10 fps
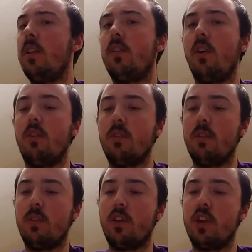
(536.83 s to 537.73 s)
So
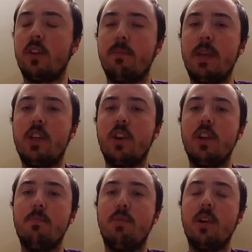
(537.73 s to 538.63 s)
just make sure
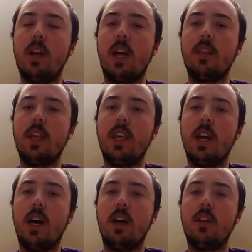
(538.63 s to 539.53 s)
you put it on
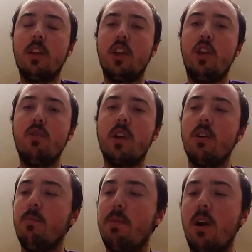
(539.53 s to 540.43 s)
the
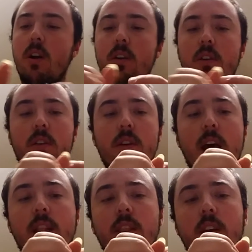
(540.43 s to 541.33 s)
cuticle part,
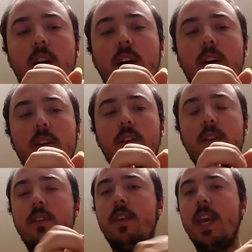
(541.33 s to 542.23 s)
not the
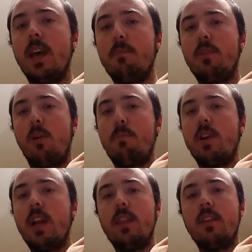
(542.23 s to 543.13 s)
tip. Don't
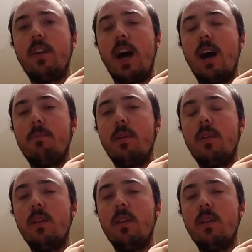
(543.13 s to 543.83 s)
put it on the top.